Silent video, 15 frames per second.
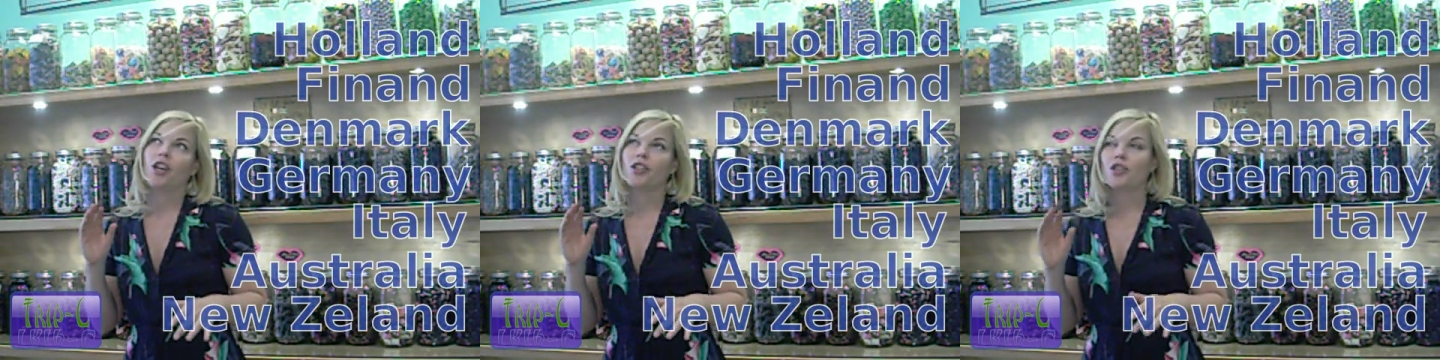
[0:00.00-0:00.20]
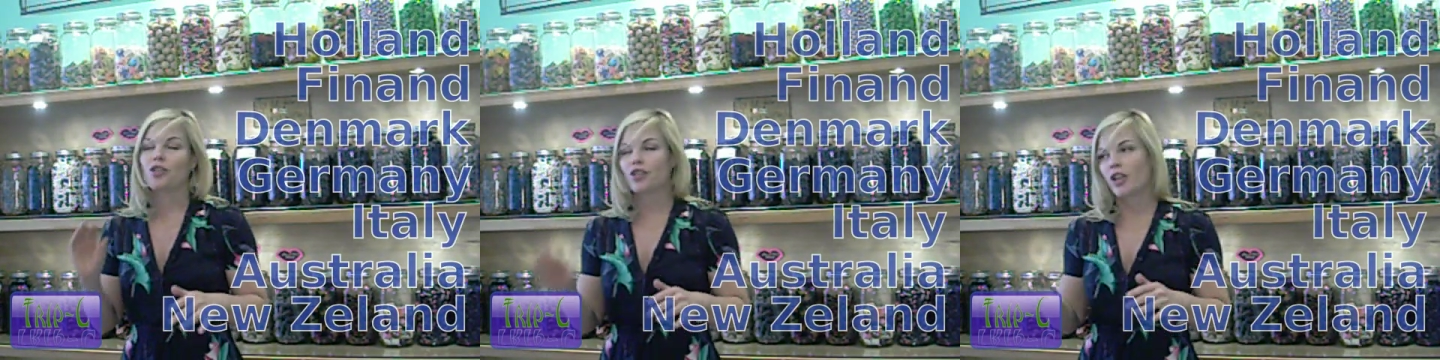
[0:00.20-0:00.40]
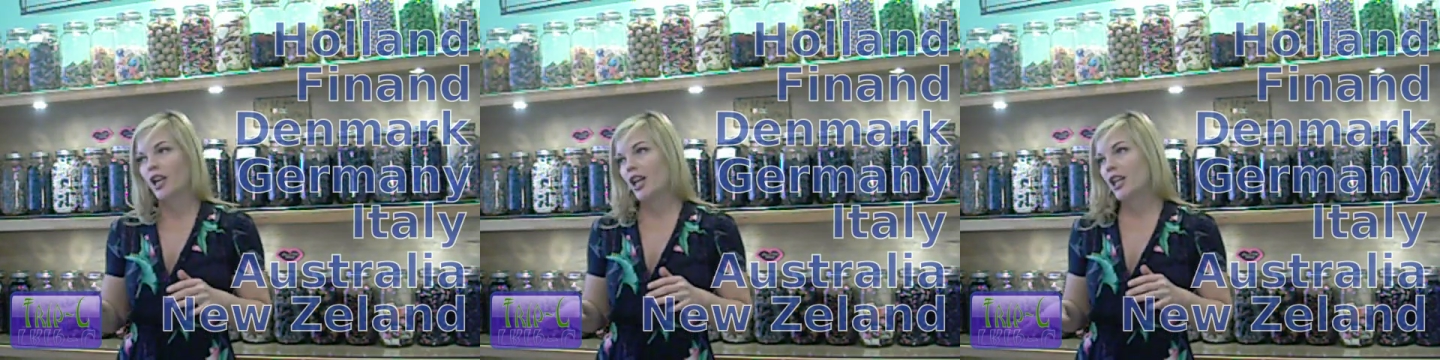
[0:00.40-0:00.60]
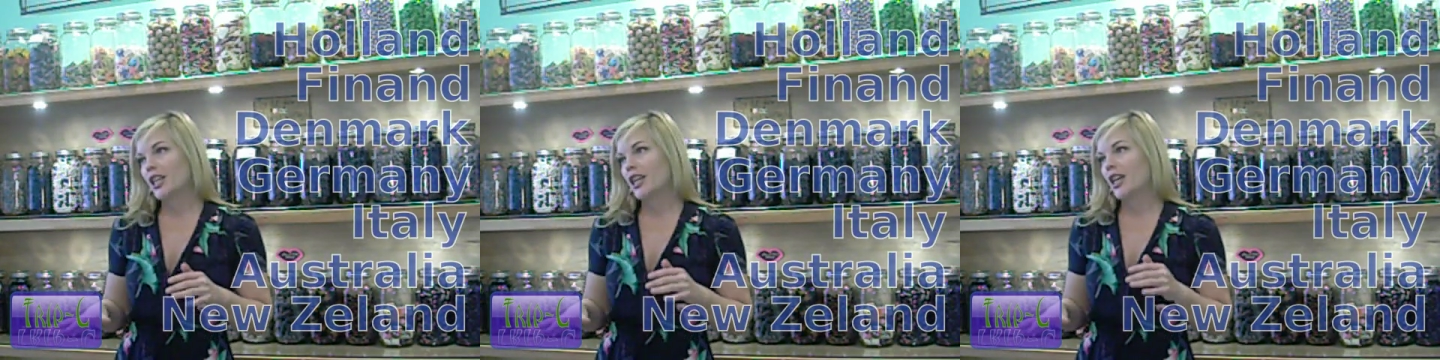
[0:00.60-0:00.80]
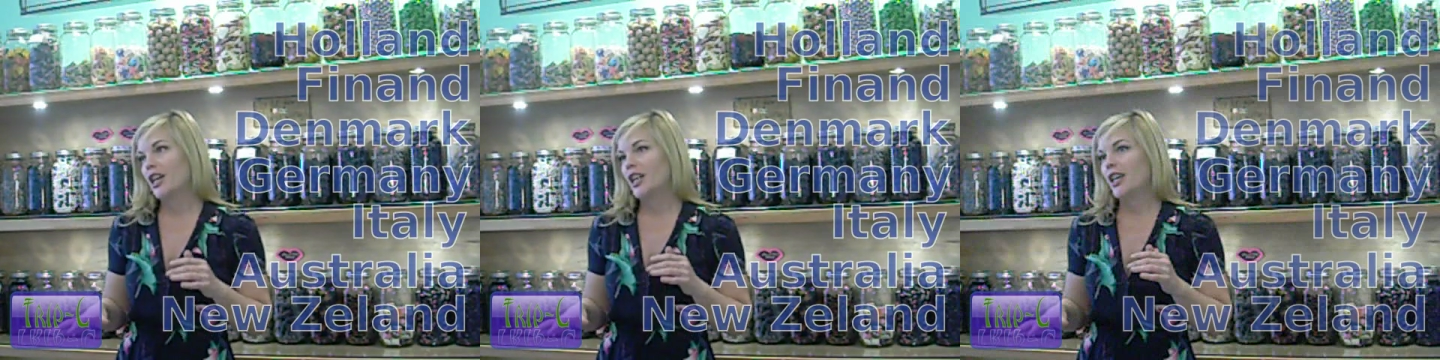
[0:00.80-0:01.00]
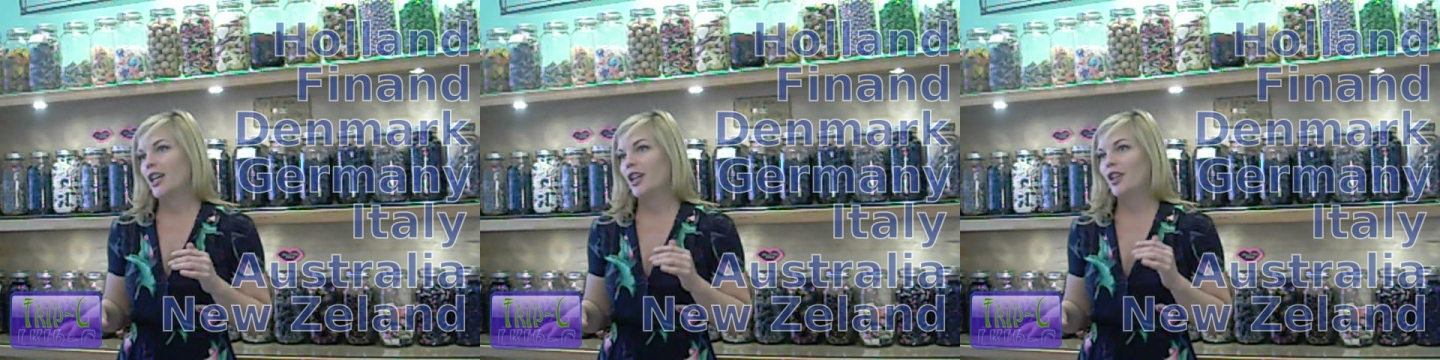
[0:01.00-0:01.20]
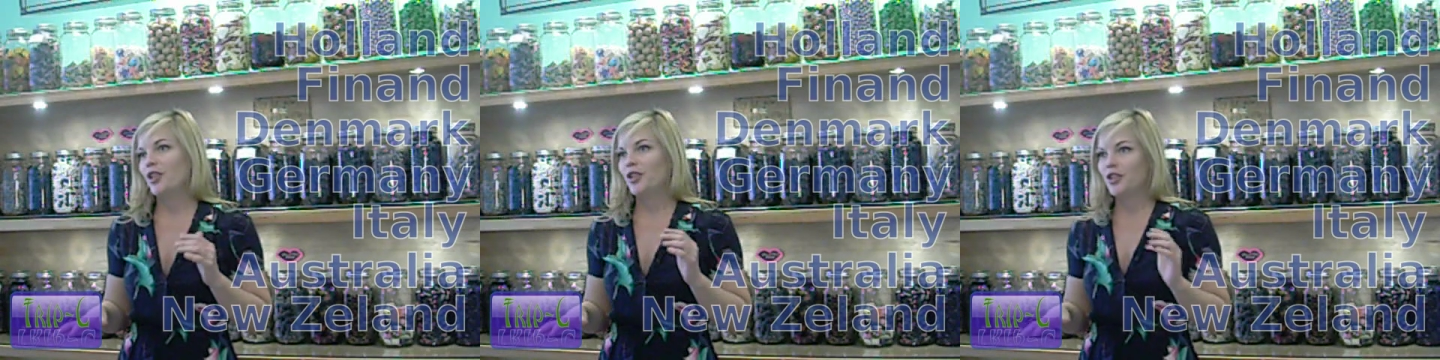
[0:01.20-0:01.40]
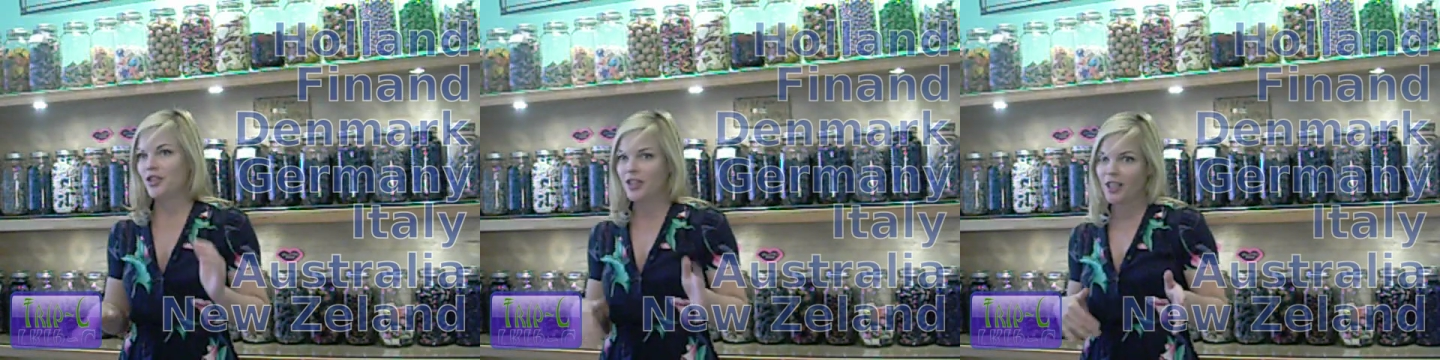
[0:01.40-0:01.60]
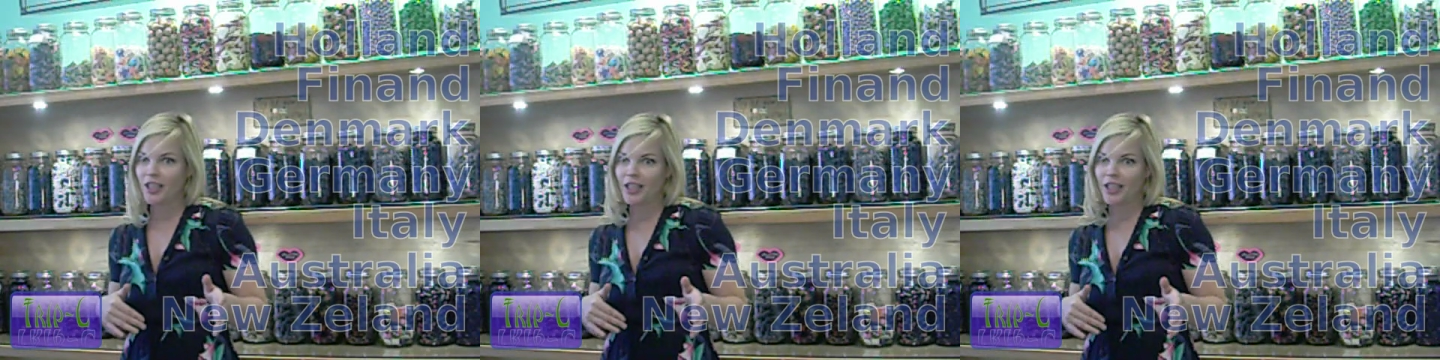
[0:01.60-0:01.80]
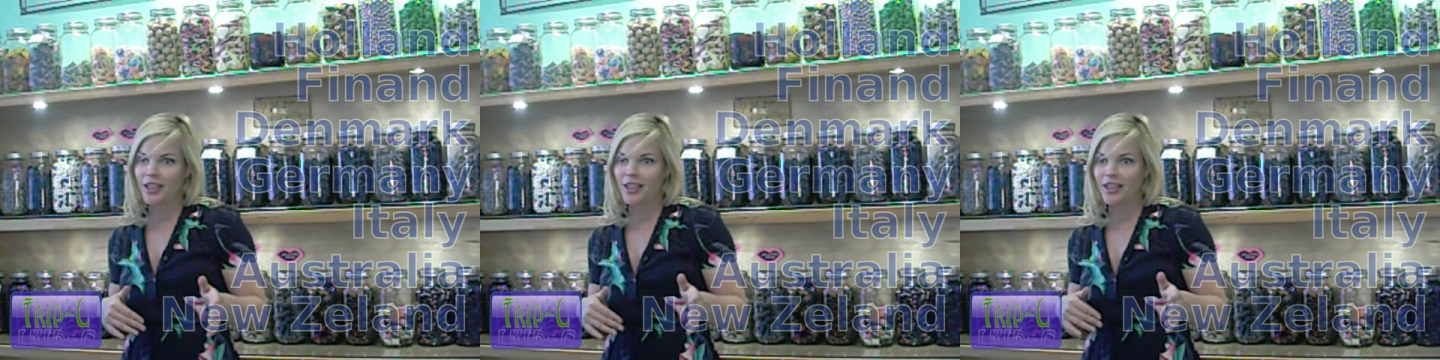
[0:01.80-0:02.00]
Australia, New
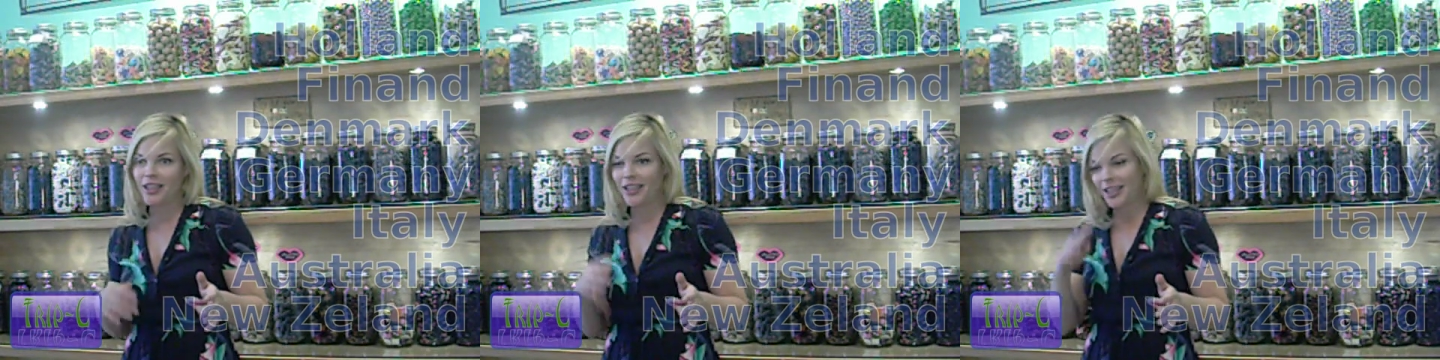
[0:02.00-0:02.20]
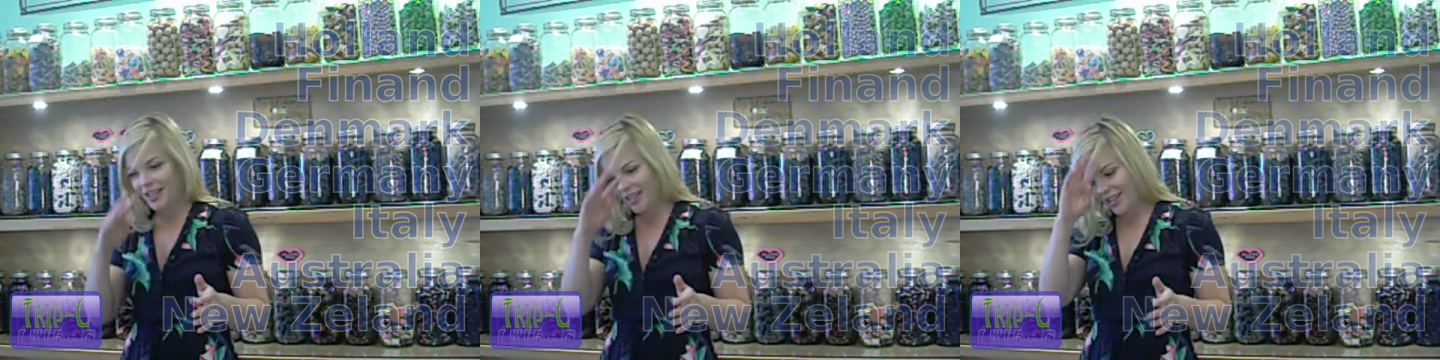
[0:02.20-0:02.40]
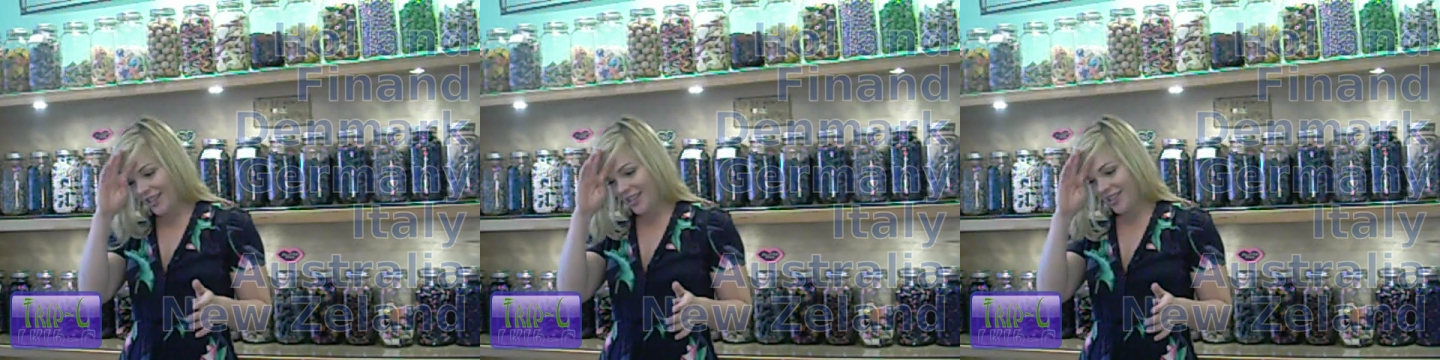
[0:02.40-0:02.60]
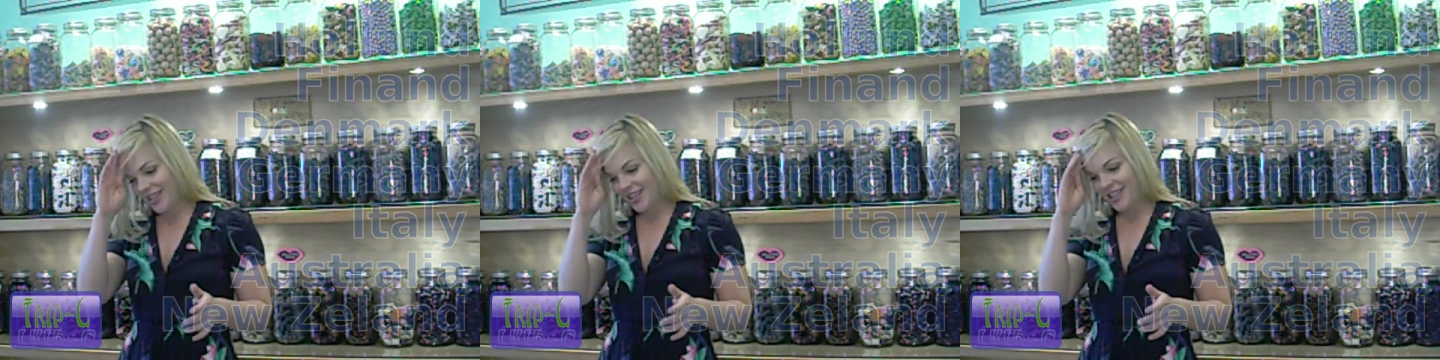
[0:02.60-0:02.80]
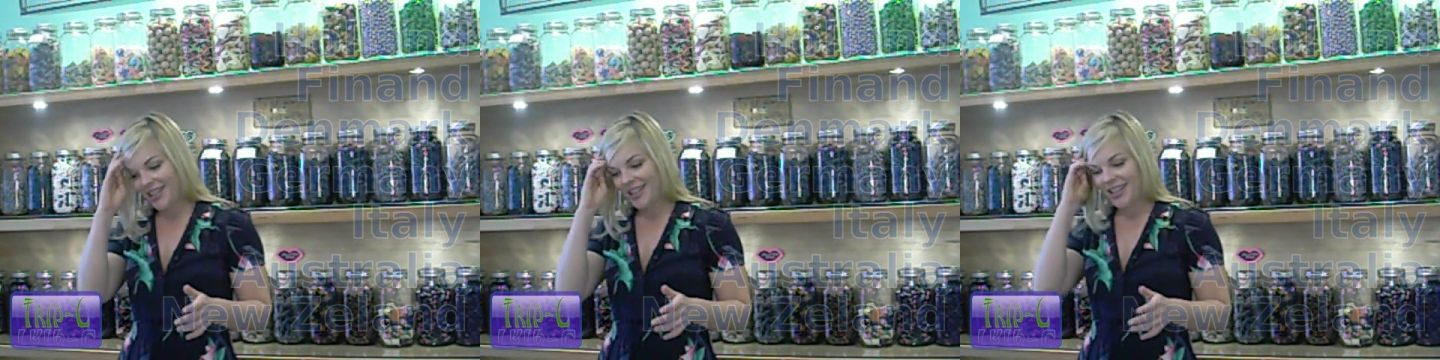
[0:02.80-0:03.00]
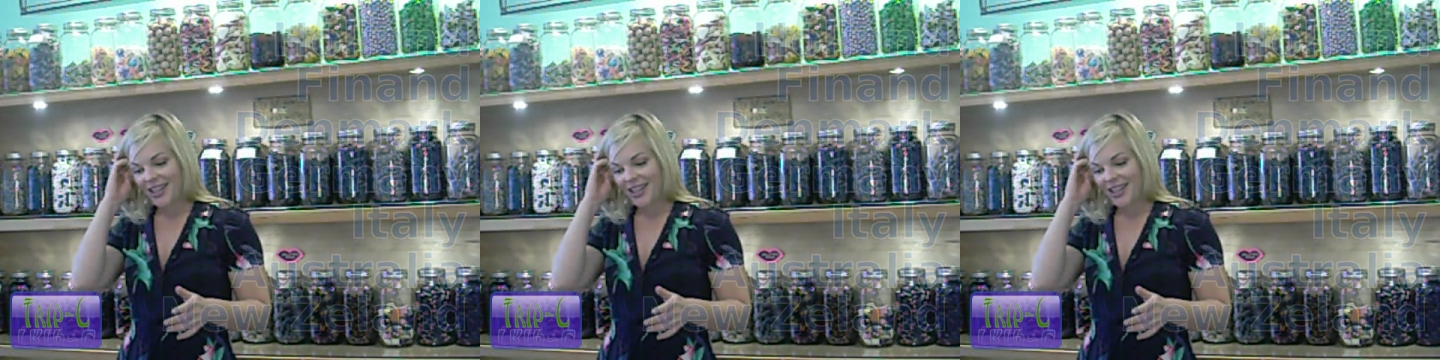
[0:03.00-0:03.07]
Zealand.